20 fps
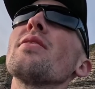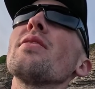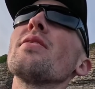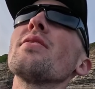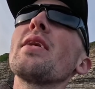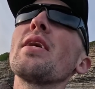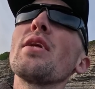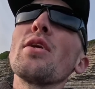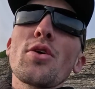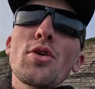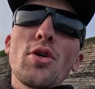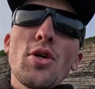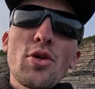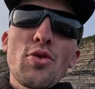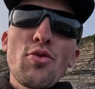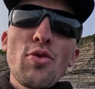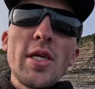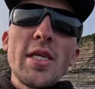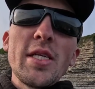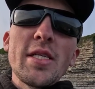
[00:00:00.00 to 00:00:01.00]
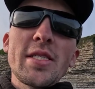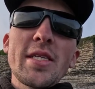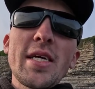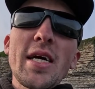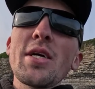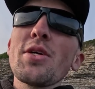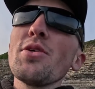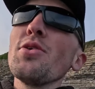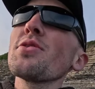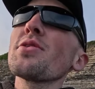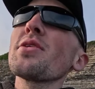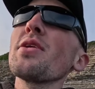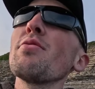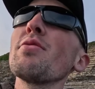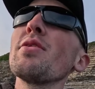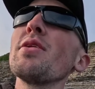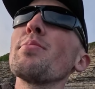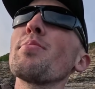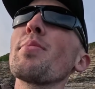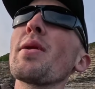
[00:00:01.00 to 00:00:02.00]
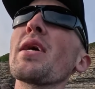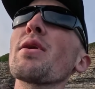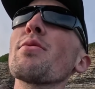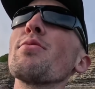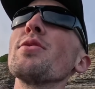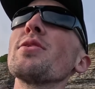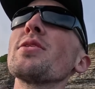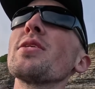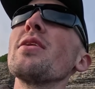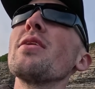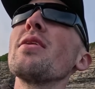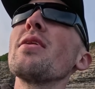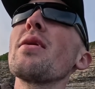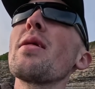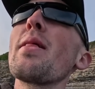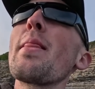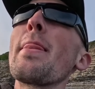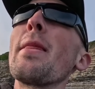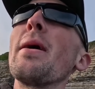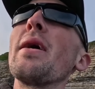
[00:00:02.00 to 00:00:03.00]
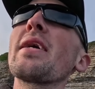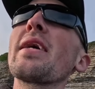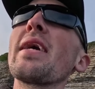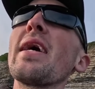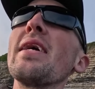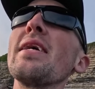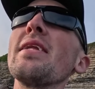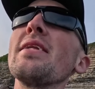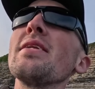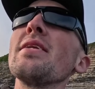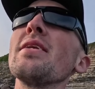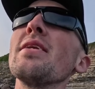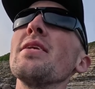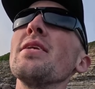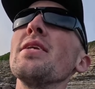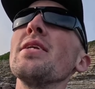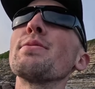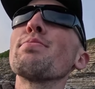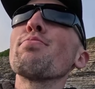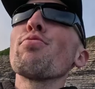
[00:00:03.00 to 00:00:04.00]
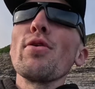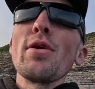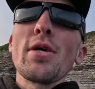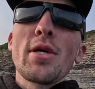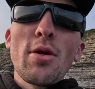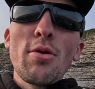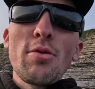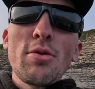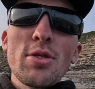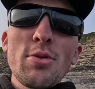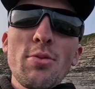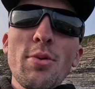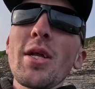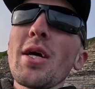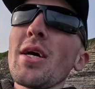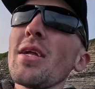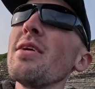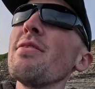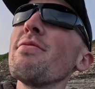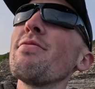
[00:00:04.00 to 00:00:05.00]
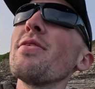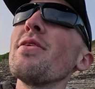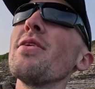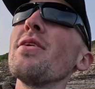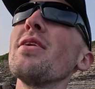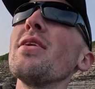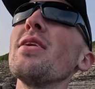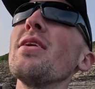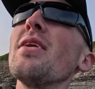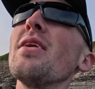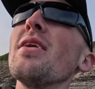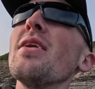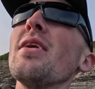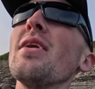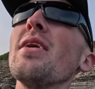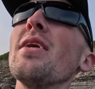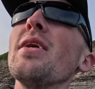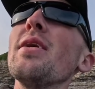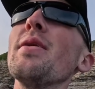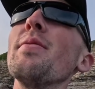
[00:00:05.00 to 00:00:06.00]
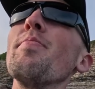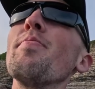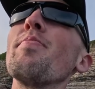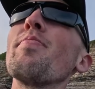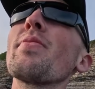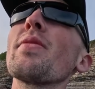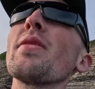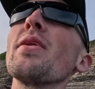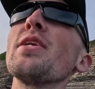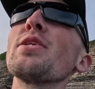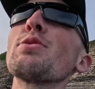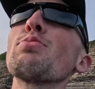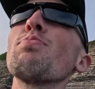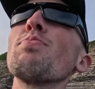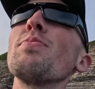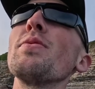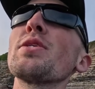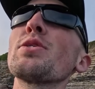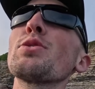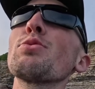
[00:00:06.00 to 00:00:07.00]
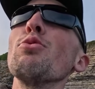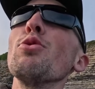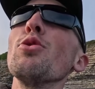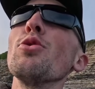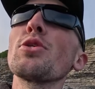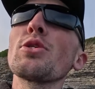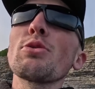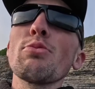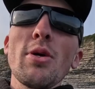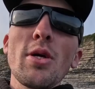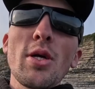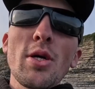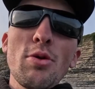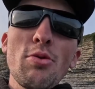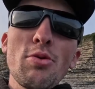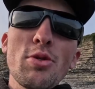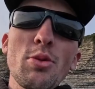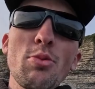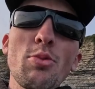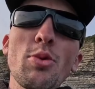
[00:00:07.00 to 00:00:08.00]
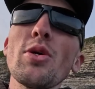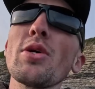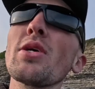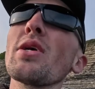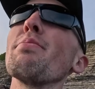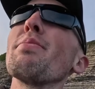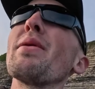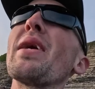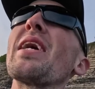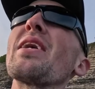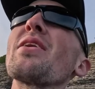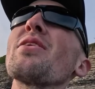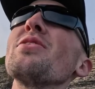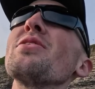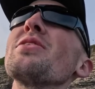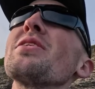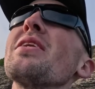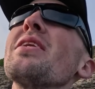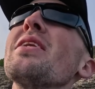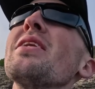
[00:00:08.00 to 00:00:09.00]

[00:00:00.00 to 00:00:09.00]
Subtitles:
Then I got Green's Tackle down in Blackwood. Again, it's pretty close to where I live. It's towards where I used to work in Bargoed.